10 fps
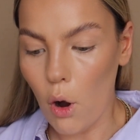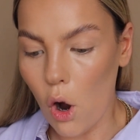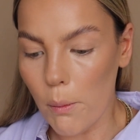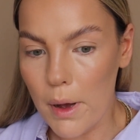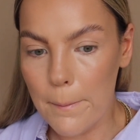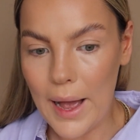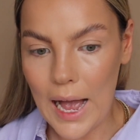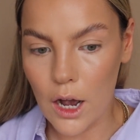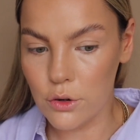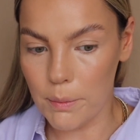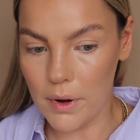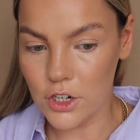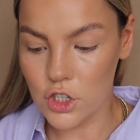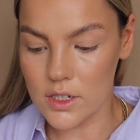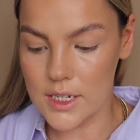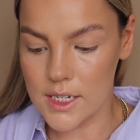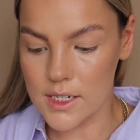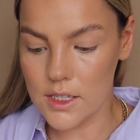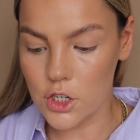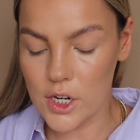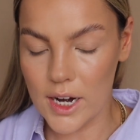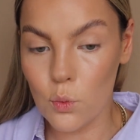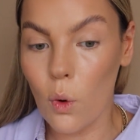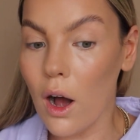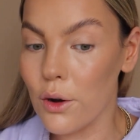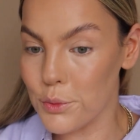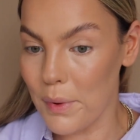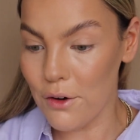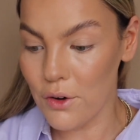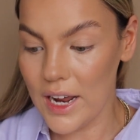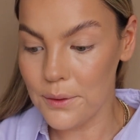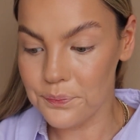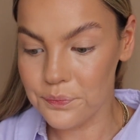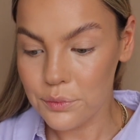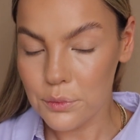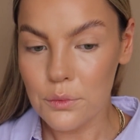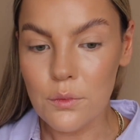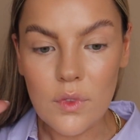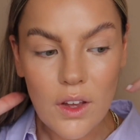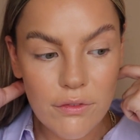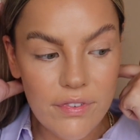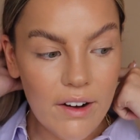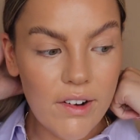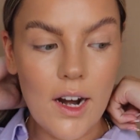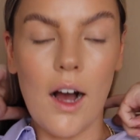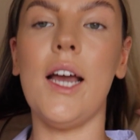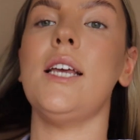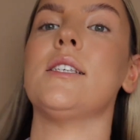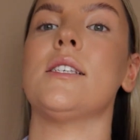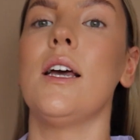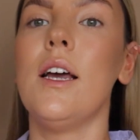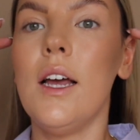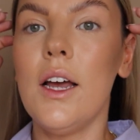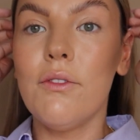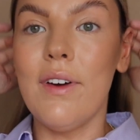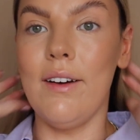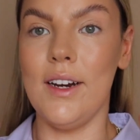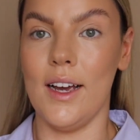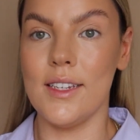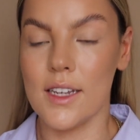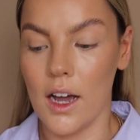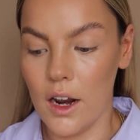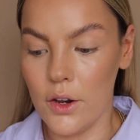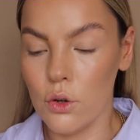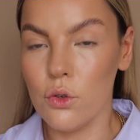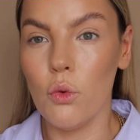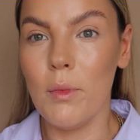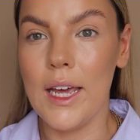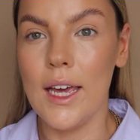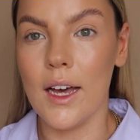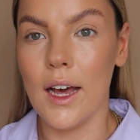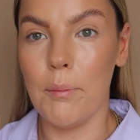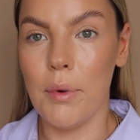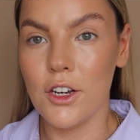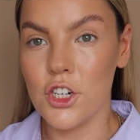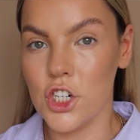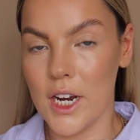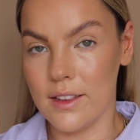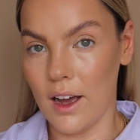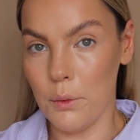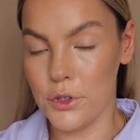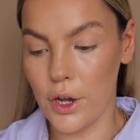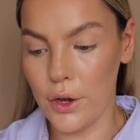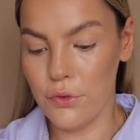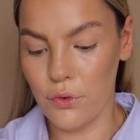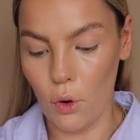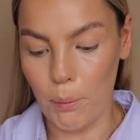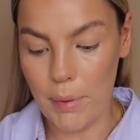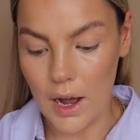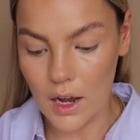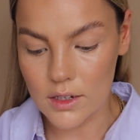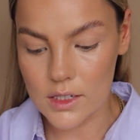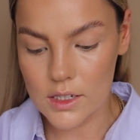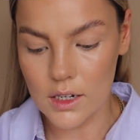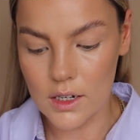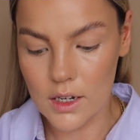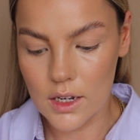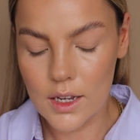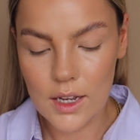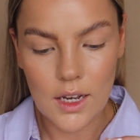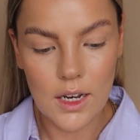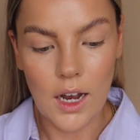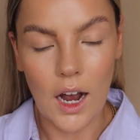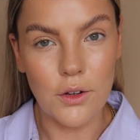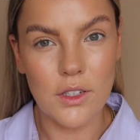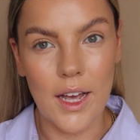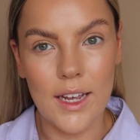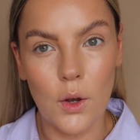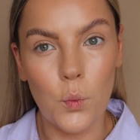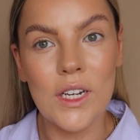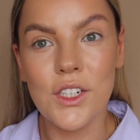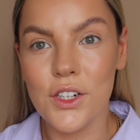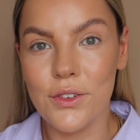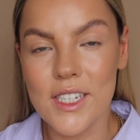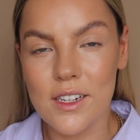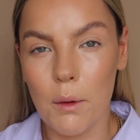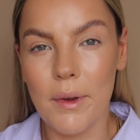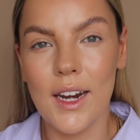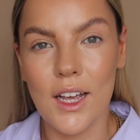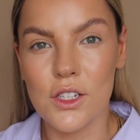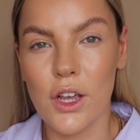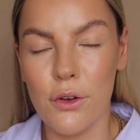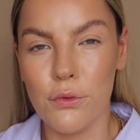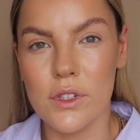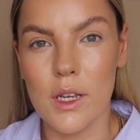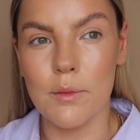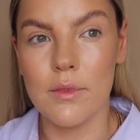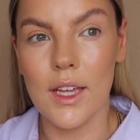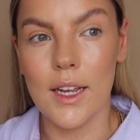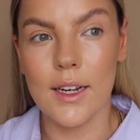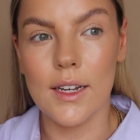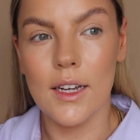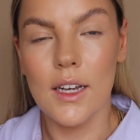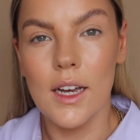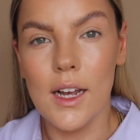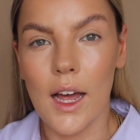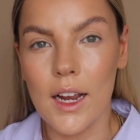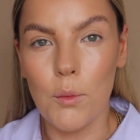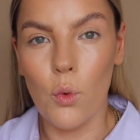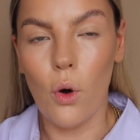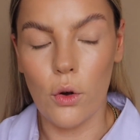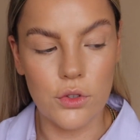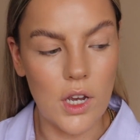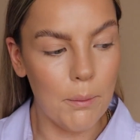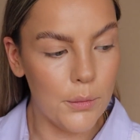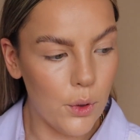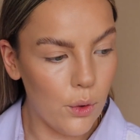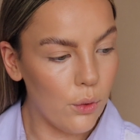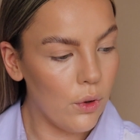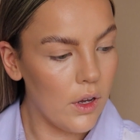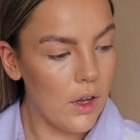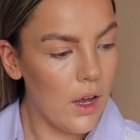Pop Powder Blushes. This is in the shade Wildberry. Very nice colour. Not normally a blusher shade that I would go for, but I was like, winter is coming, let's go for something like more autumnal.